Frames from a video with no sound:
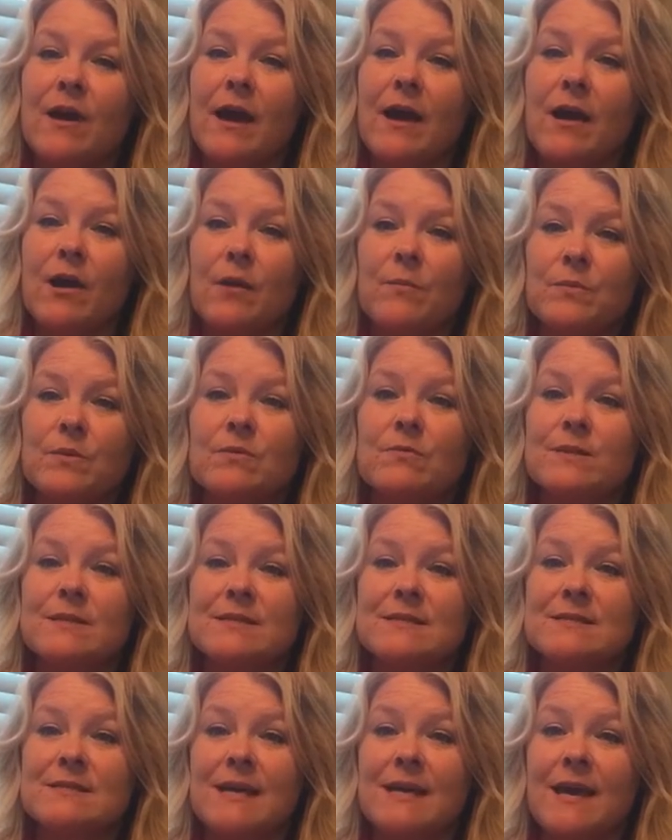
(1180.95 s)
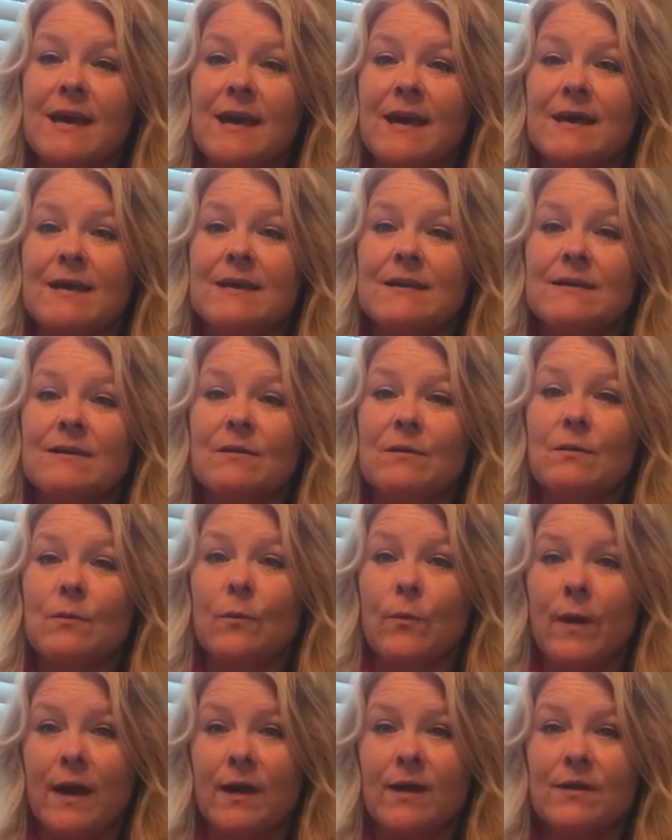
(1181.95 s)
I hope you would stay
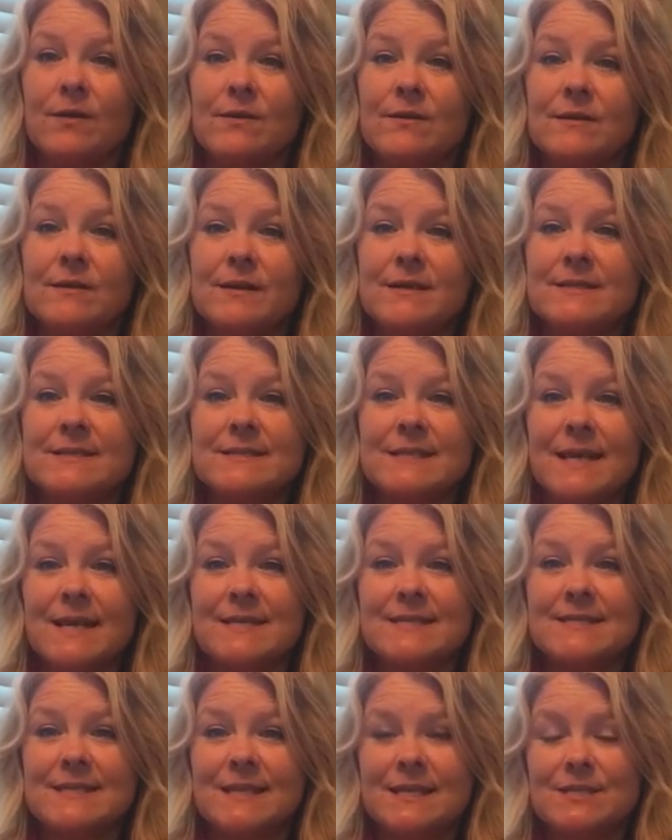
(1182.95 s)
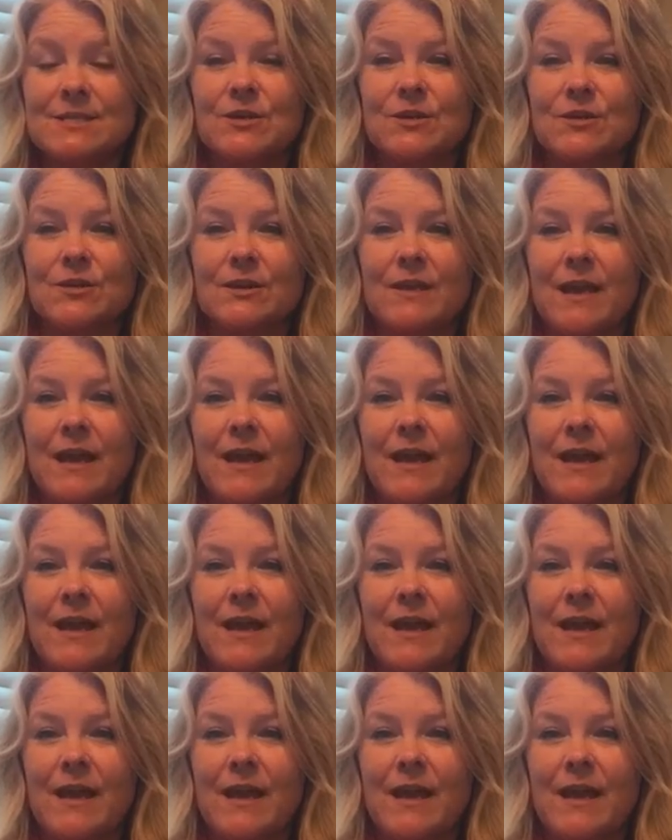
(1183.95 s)
well, stay centered,